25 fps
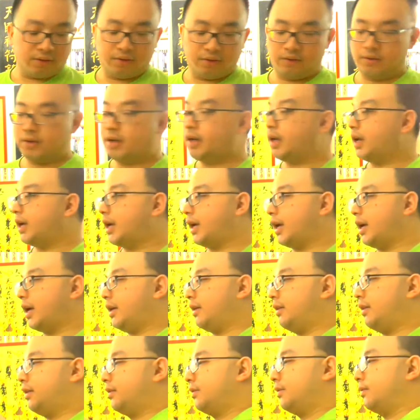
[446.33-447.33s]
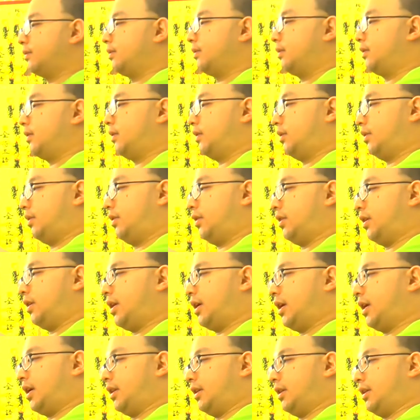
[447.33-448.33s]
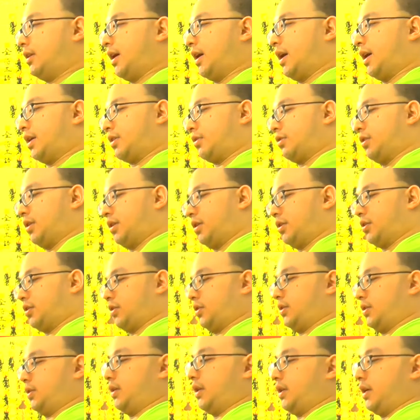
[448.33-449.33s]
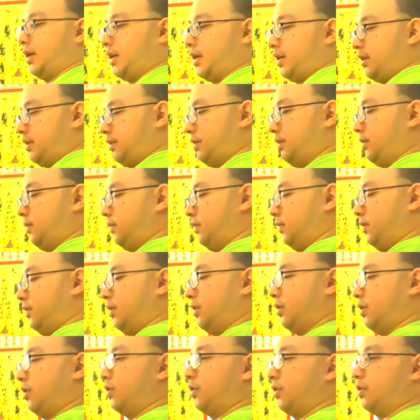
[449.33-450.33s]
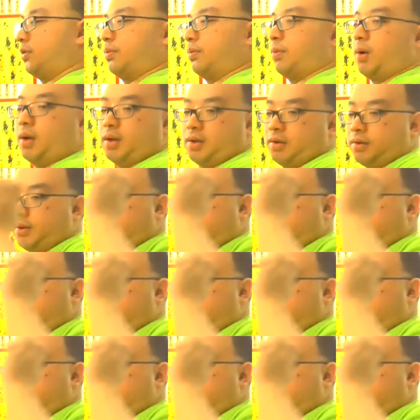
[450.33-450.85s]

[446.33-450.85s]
You can actually just use one or